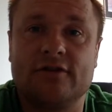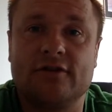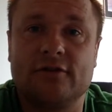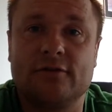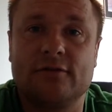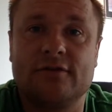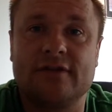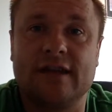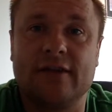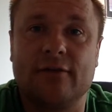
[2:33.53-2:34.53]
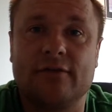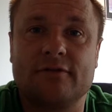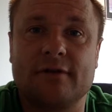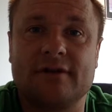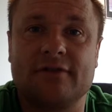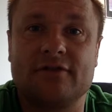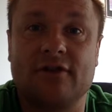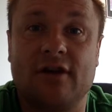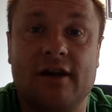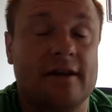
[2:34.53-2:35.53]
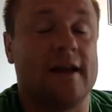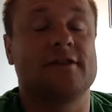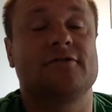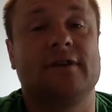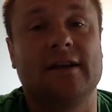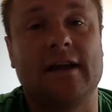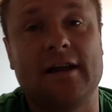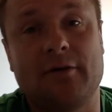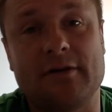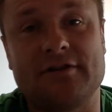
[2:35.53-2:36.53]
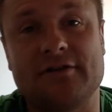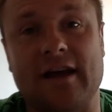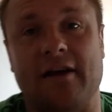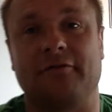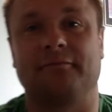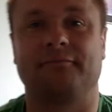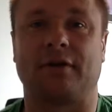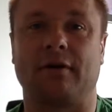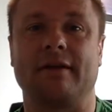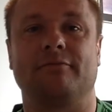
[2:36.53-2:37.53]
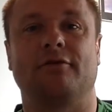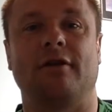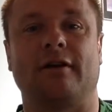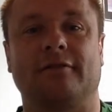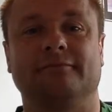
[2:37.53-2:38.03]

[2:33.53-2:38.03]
to seeing you on the 27th of July and answering any questions you have. Okay, good luck.